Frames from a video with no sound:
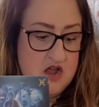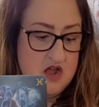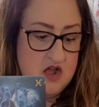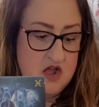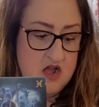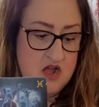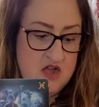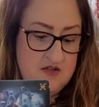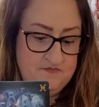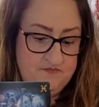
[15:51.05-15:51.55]

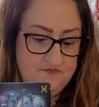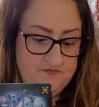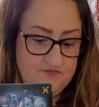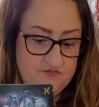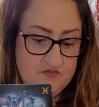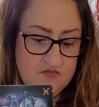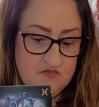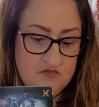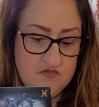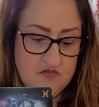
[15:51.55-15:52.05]

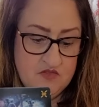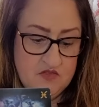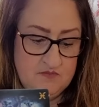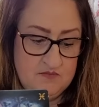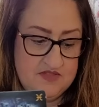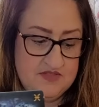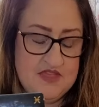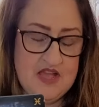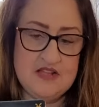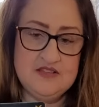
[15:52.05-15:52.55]
Um,
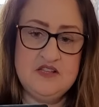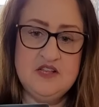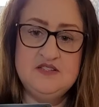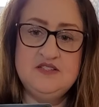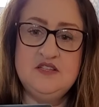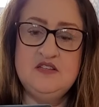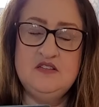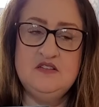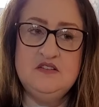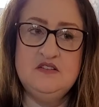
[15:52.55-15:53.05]
but that
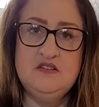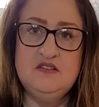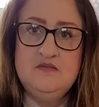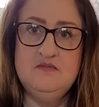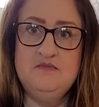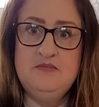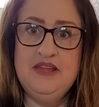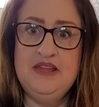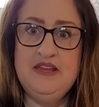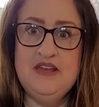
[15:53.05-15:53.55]
doesn't
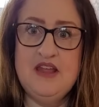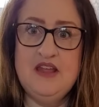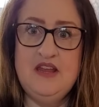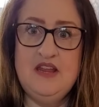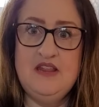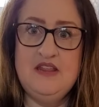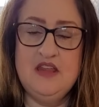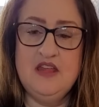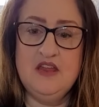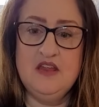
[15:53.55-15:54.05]
mean
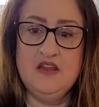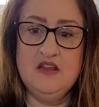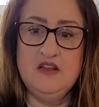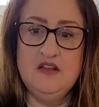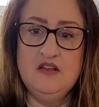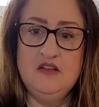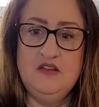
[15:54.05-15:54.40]
anything.